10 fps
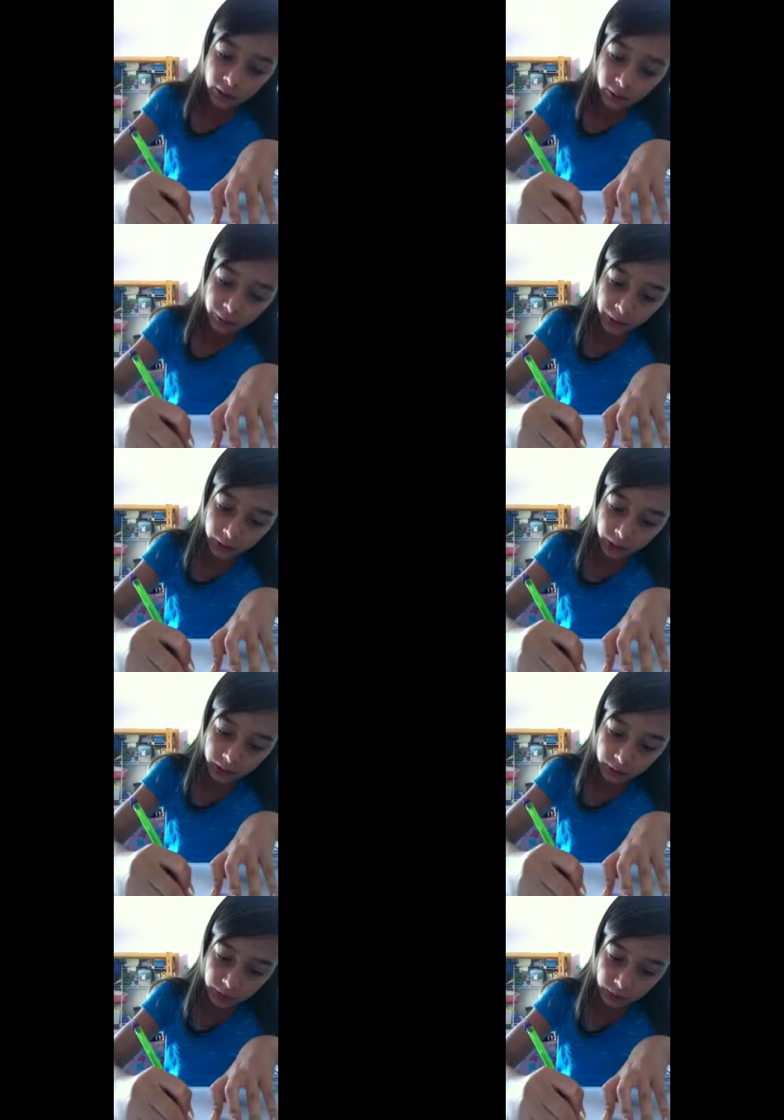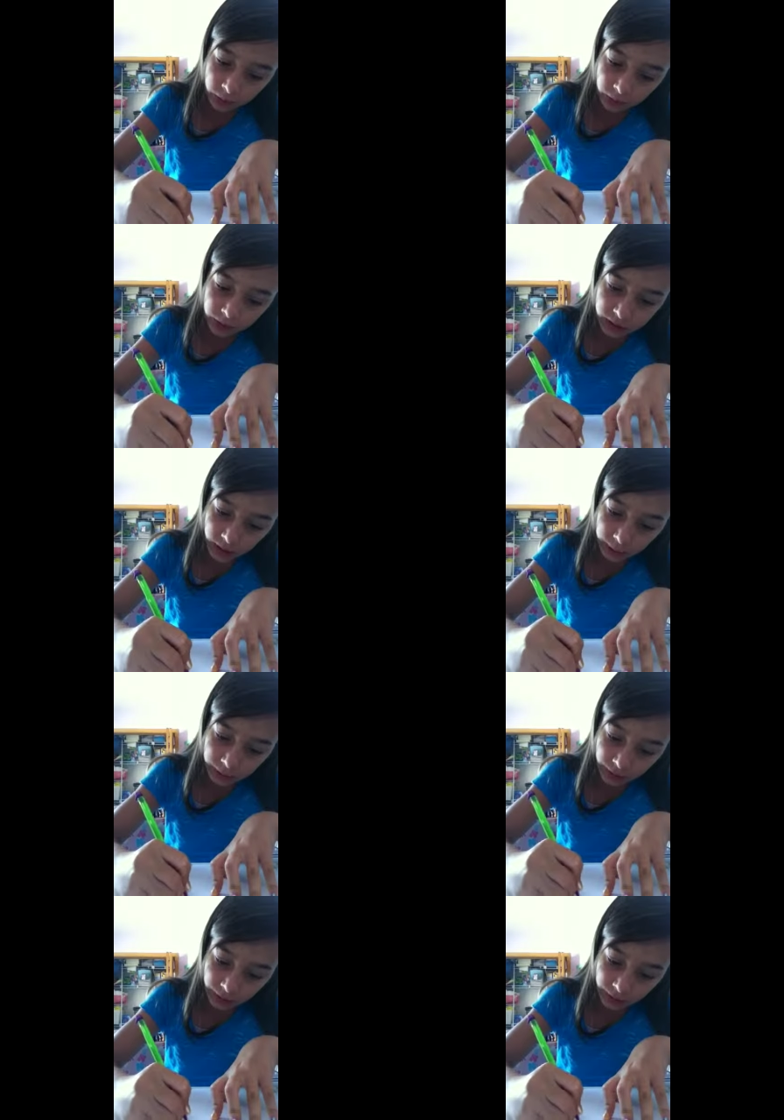I don't really like doing the whole steps